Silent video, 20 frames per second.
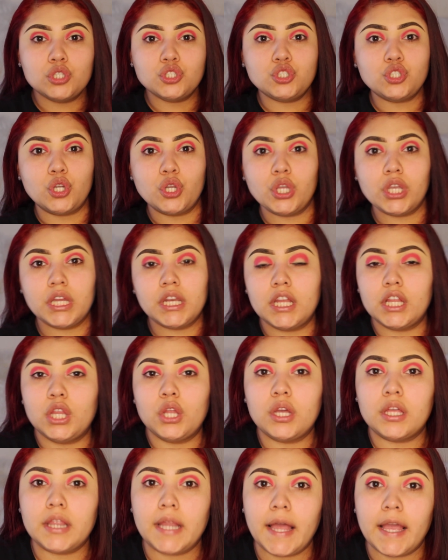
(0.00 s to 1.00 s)
So you're gonna
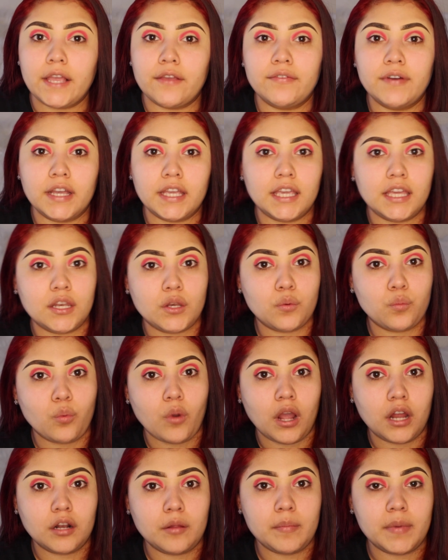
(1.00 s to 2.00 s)
look like fucking
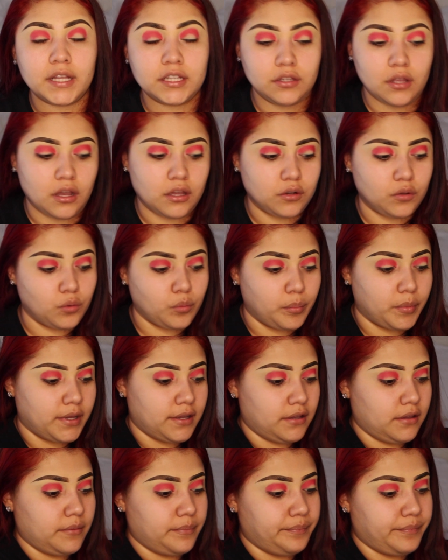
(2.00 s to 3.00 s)
Ronald McDonald,
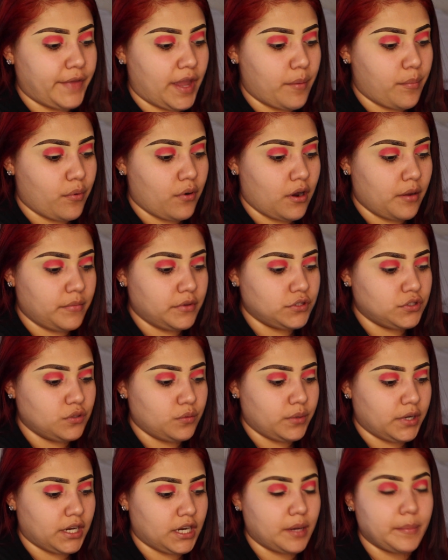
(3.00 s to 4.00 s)
but I promise you
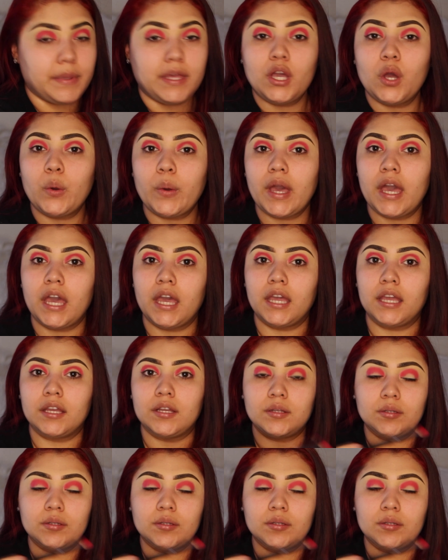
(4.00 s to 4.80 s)
we're gonna be okay.